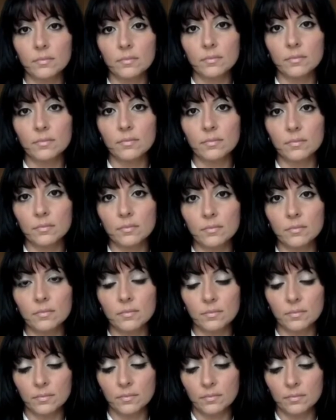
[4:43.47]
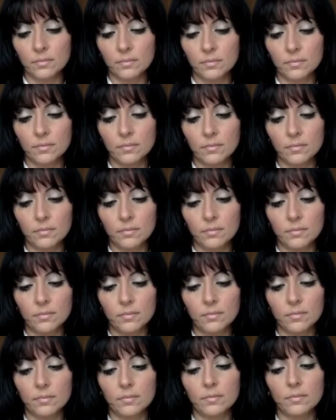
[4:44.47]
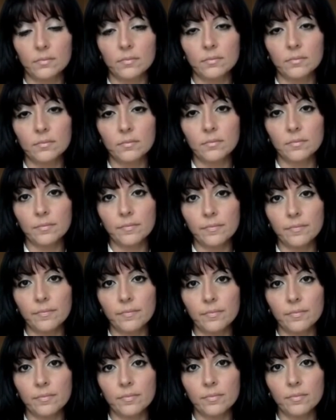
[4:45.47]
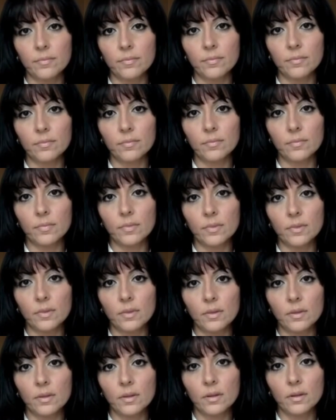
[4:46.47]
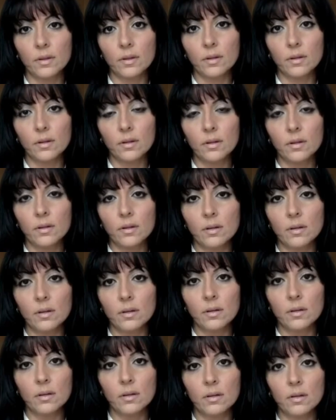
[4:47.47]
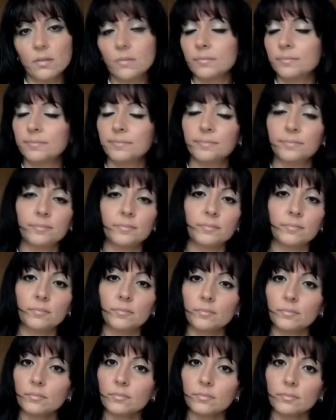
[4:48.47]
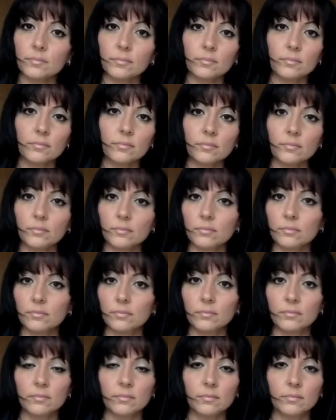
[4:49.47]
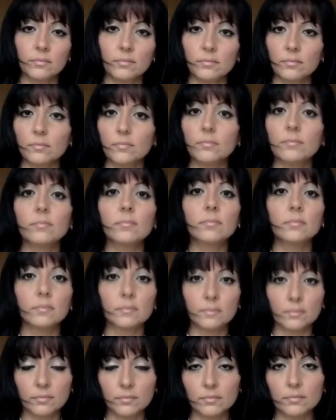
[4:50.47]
No words are spoken by the person on screen.